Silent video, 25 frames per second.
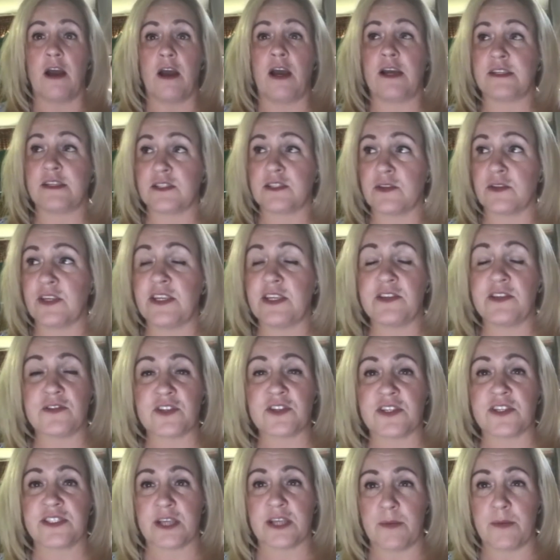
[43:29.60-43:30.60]
So these are
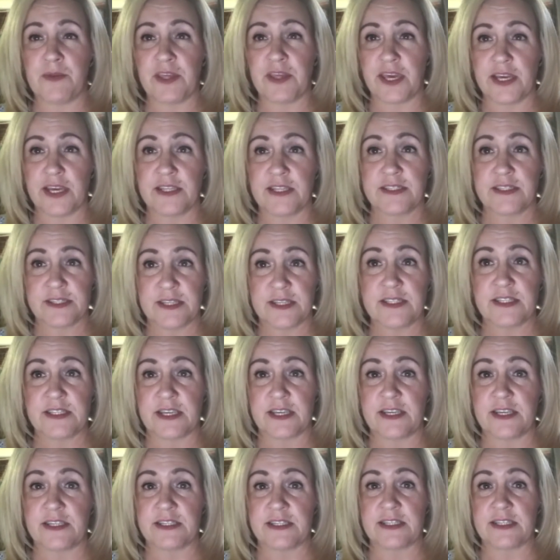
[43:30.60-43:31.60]
just some of the
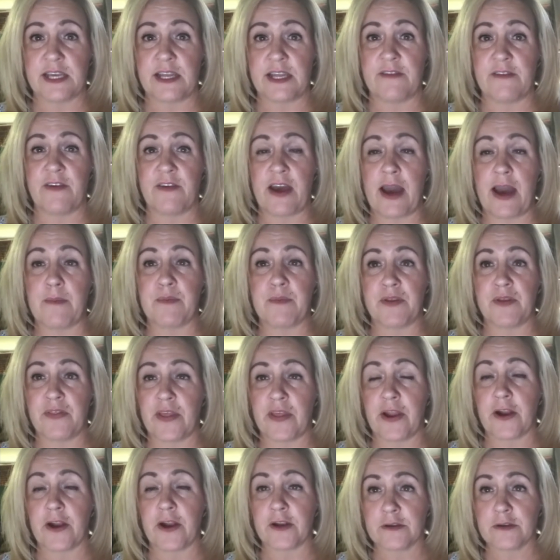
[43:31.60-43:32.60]
instances that have happened
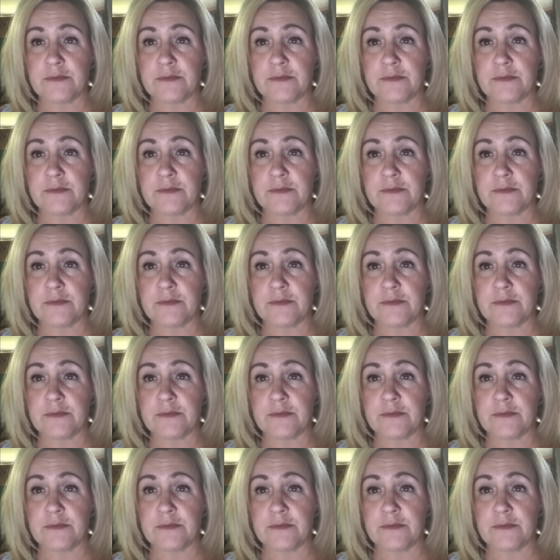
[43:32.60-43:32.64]
there.